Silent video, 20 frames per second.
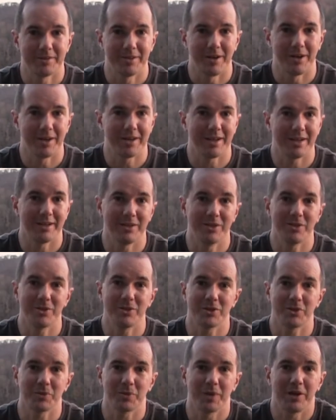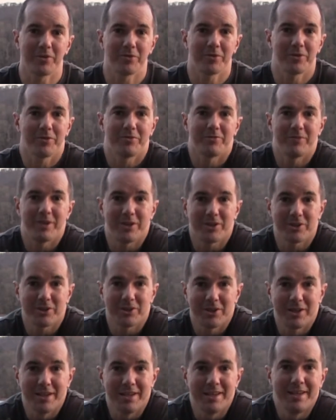All I gotta do is just wait for a
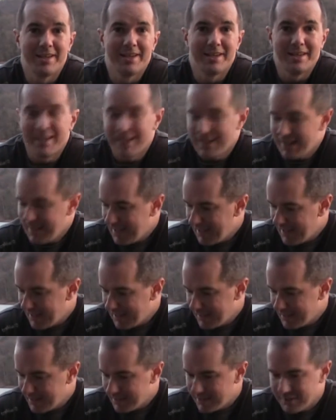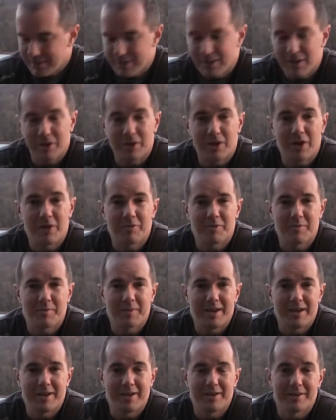fish and go from
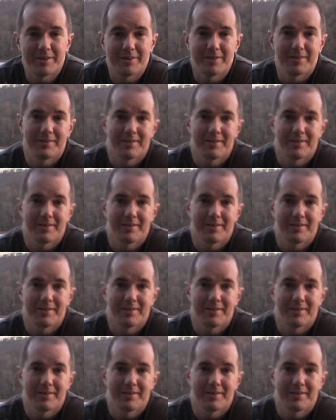there.